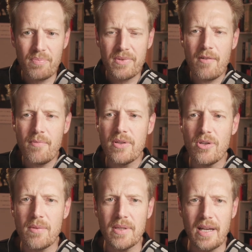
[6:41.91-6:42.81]
government
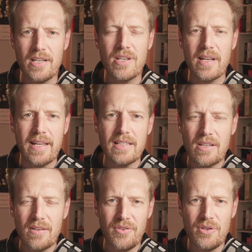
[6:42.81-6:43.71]
documentation is
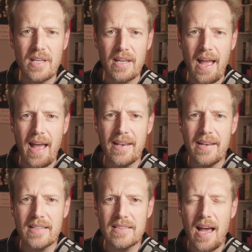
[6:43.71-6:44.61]
confusing and
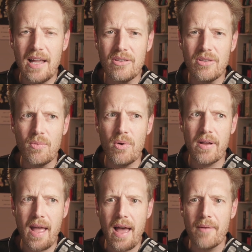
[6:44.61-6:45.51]
it's hard to work
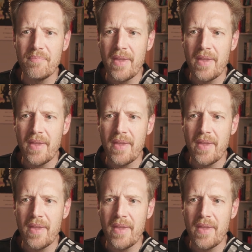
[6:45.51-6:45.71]
out.